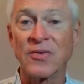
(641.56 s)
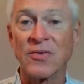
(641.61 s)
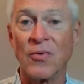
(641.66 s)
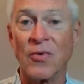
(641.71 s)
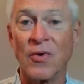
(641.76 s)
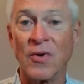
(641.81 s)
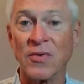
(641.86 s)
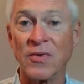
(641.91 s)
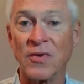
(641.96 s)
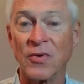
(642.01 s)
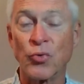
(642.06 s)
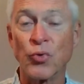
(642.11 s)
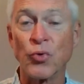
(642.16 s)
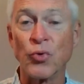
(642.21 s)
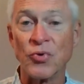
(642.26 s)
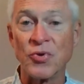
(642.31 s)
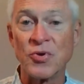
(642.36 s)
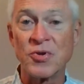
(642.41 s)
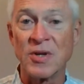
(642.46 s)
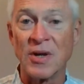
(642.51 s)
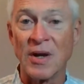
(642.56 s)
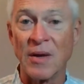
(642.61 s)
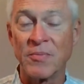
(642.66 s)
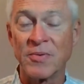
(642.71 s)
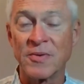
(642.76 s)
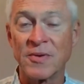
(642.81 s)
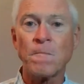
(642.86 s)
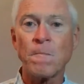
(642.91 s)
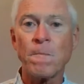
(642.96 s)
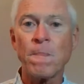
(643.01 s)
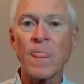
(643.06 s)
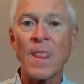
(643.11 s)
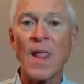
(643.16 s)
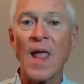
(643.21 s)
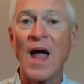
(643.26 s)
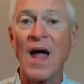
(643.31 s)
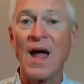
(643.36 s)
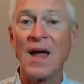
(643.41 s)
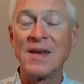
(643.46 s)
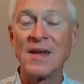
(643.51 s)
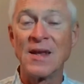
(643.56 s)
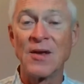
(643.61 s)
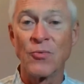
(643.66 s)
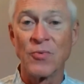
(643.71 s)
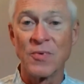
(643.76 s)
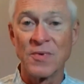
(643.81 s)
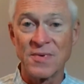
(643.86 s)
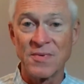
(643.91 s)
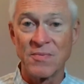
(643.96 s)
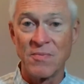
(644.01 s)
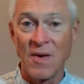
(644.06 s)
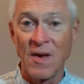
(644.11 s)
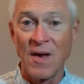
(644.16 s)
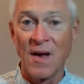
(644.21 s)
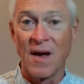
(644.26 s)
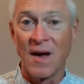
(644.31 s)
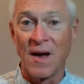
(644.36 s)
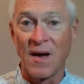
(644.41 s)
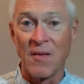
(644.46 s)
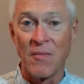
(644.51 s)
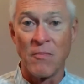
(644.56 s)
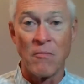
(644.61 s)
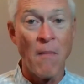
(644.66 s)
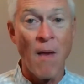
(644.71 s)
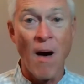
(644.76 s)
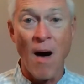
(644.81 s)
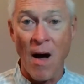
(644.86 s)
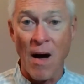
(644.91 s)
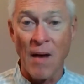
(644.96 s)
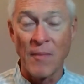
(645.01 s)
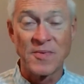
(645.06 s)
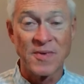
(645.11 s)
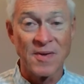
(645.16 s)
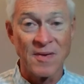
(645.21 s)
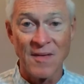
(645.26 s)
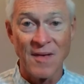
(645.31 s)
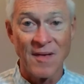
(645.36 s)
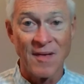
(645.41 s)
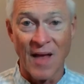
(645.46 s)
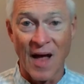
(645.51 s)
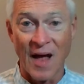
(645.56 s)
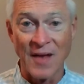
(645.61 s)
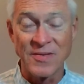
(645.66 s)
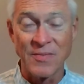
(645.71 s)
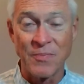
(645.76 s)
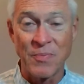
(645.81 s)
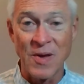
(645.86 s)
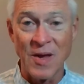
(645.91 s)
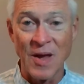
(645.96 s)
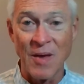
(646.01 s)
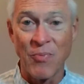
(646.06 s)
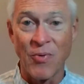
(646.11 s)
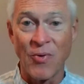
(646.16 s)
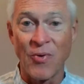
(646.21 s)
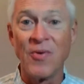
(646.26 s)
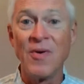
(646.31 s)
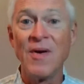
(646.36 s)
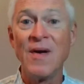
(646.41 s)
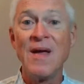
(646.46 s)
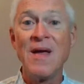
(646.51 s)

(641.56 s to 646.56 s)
on the cruise ships. And it was mobbed, lots of people,